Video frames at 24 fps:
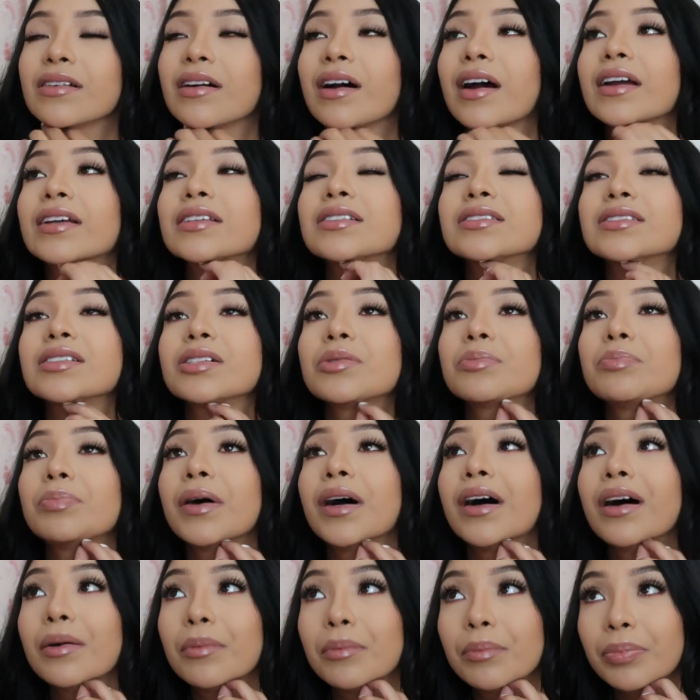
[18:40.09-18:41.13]
I still
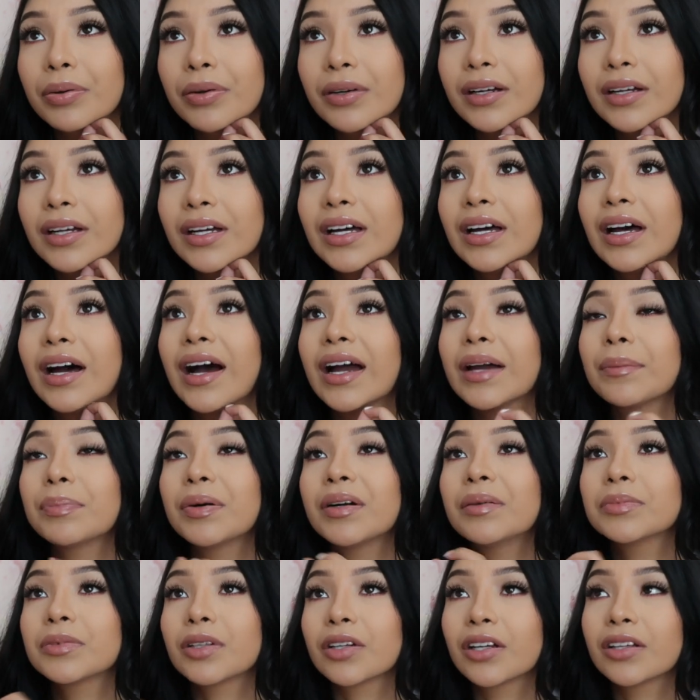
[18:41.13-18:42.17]
pump. I
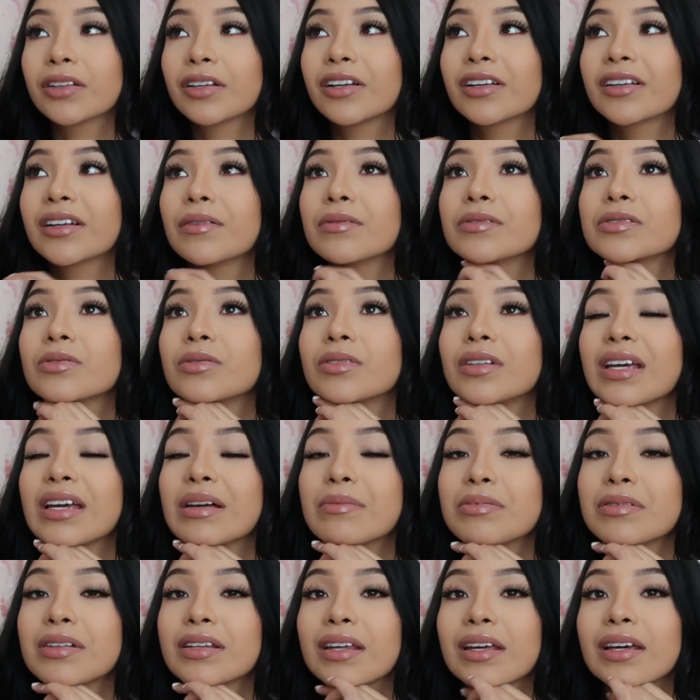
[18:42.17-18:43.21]
pumped earlier and I was only
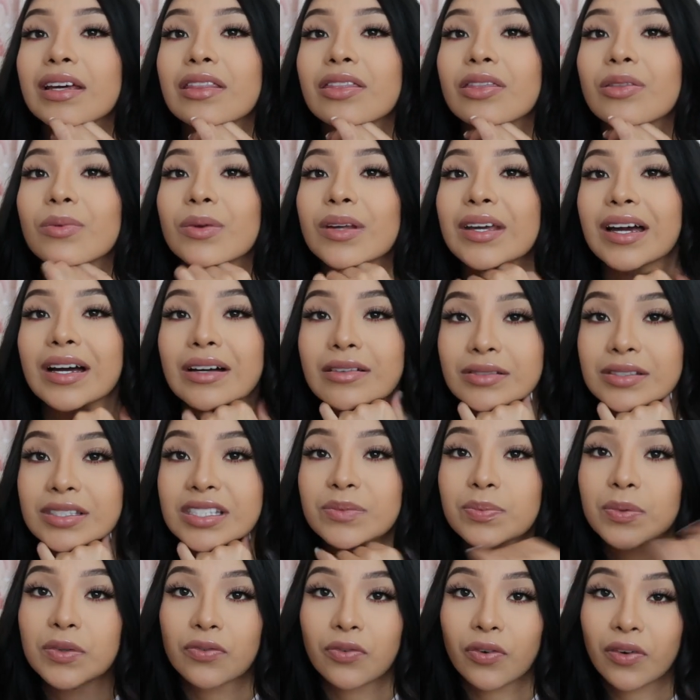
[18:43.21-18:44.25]
able to get 3
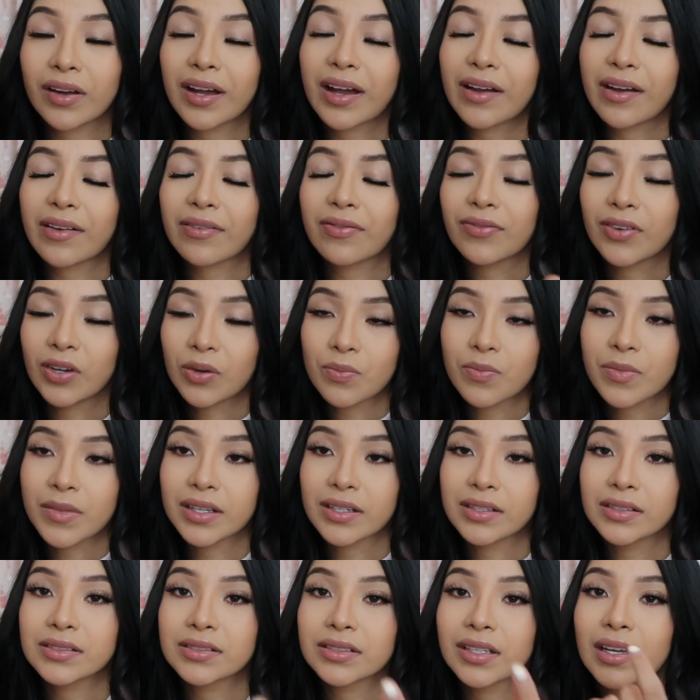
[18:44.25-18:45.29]
ounces before I filmed
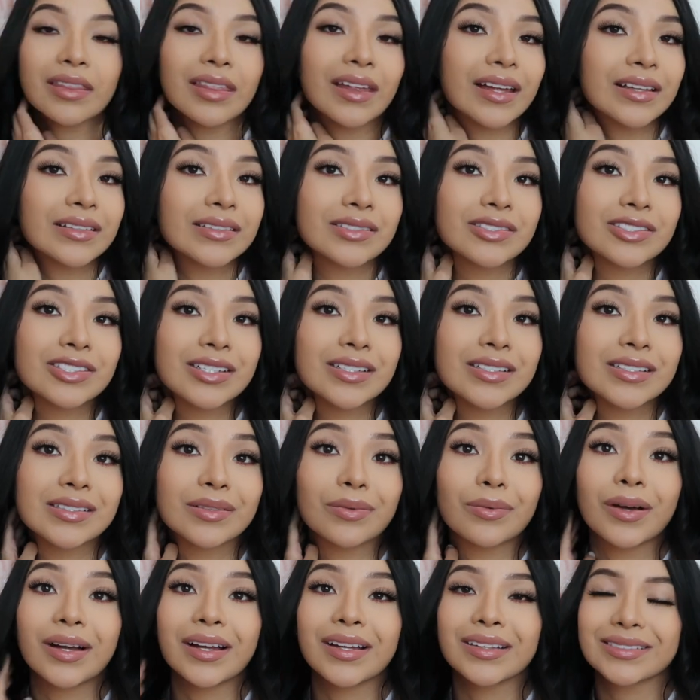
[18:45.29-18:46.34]
this. That's just
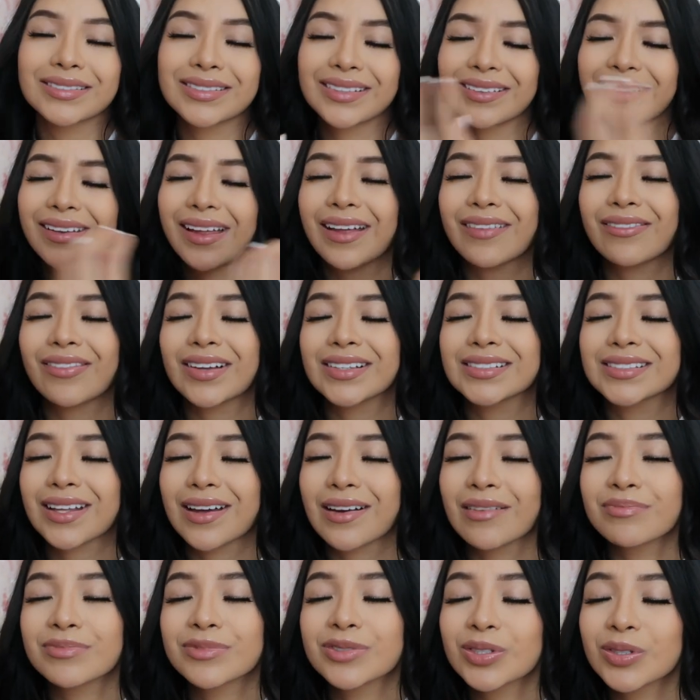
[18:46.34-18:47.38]
what life has
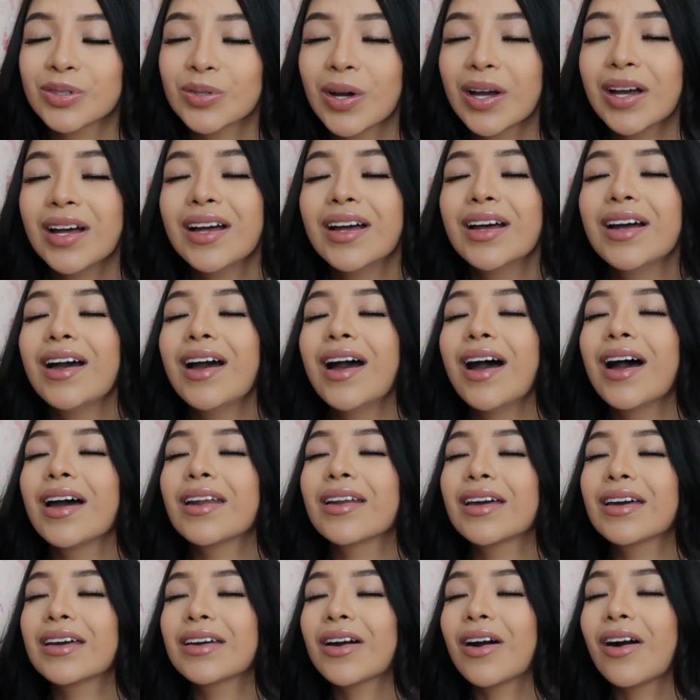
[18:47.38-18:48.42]
come to,
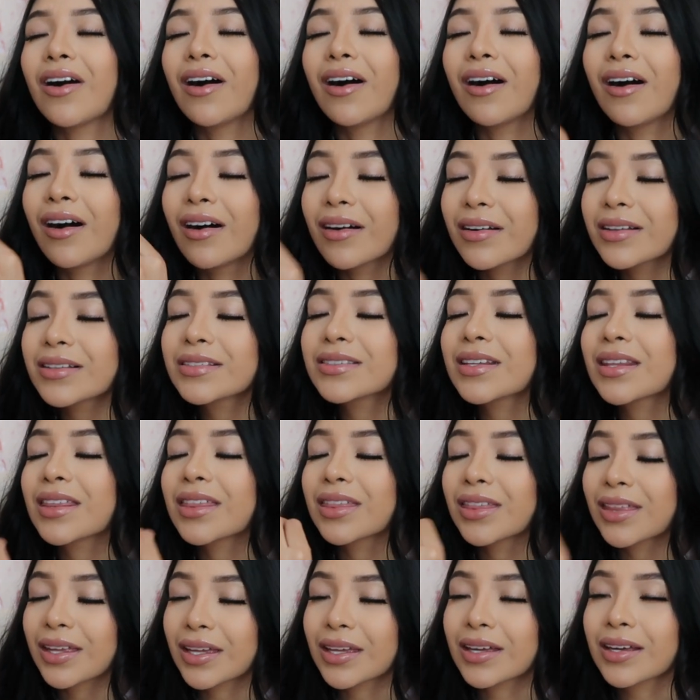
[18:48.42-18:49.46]
and I honestly
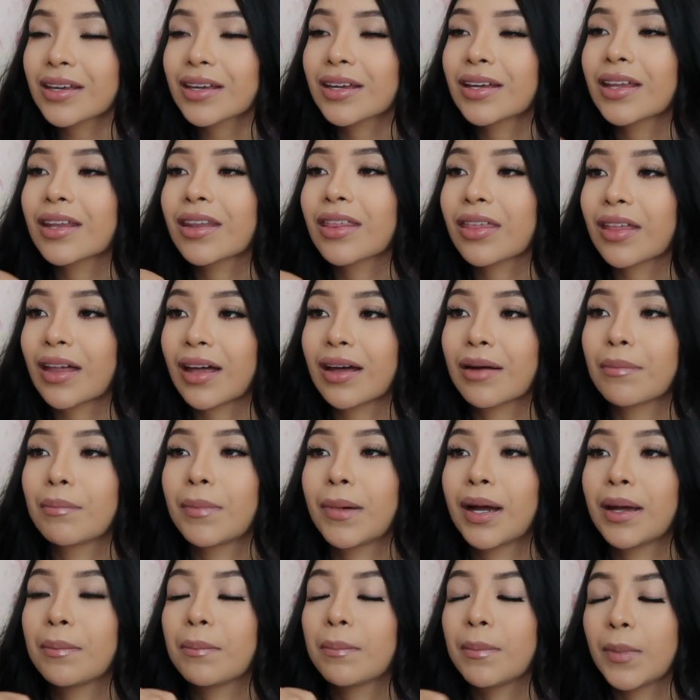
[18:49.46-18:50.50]
think that
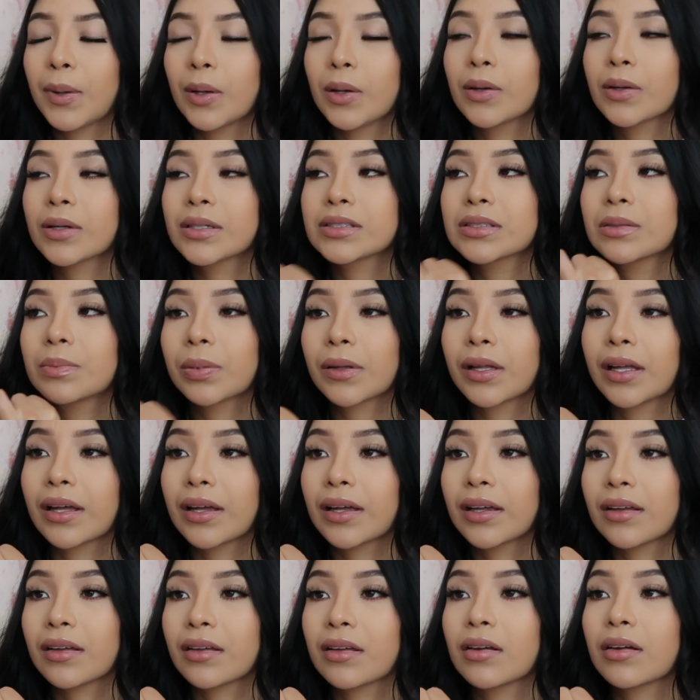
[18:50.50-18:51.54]
my milk
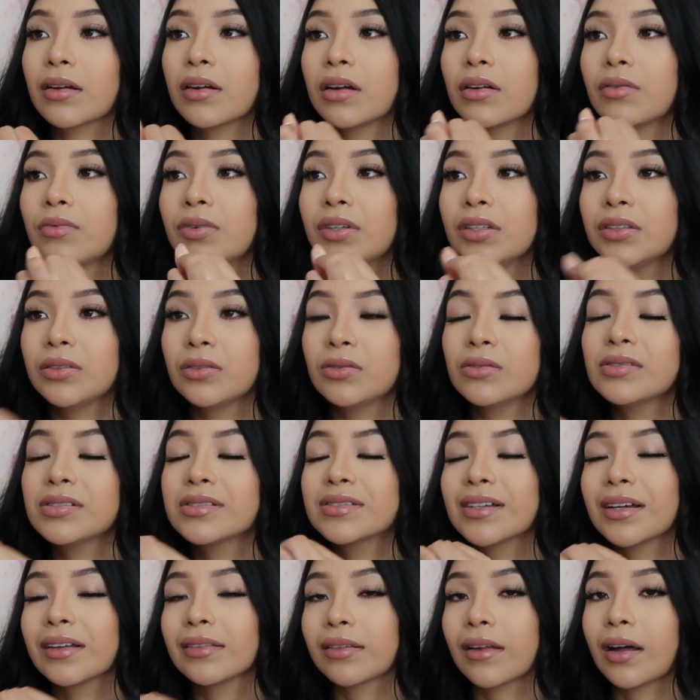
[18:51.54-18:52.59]
supply
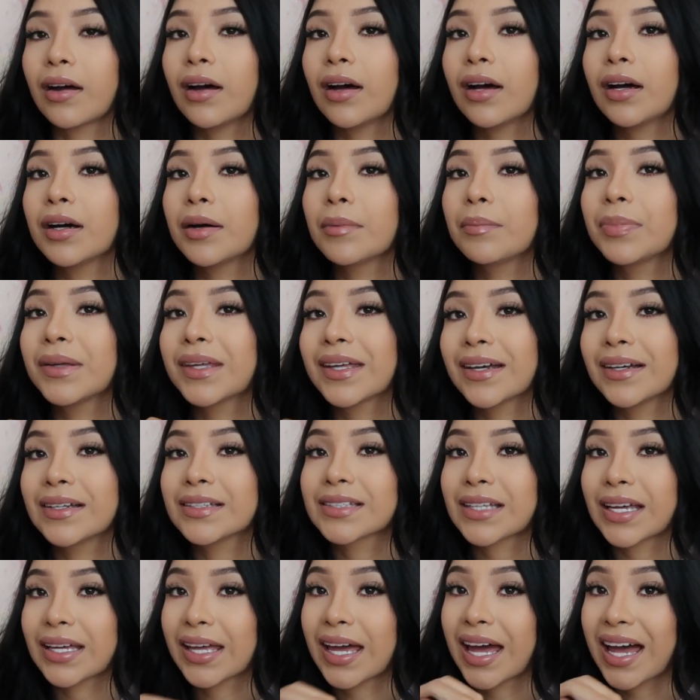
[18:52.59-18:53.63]
reduced a lot
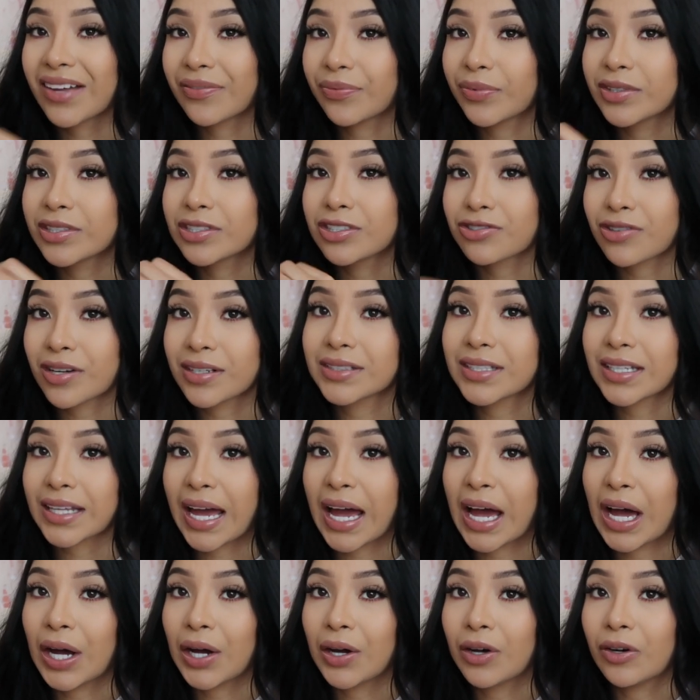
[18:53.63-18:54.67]
because I have been stressing
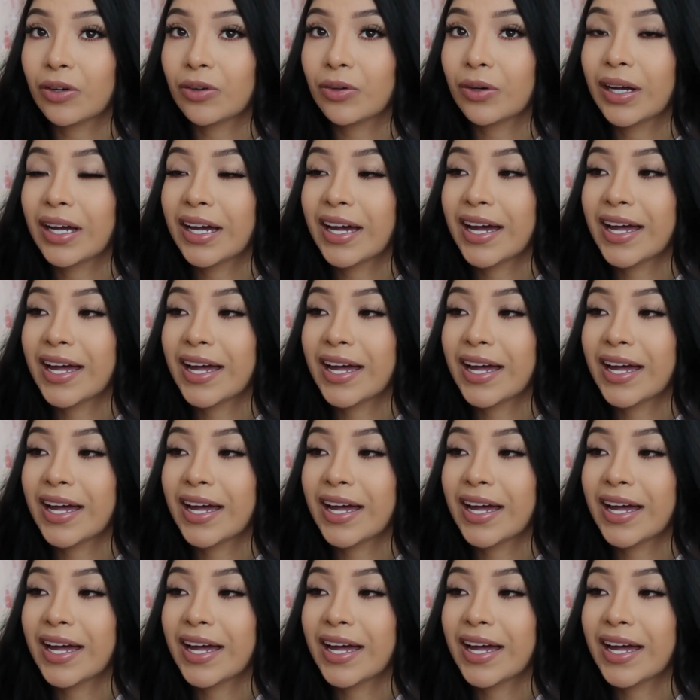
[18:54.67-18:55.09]
out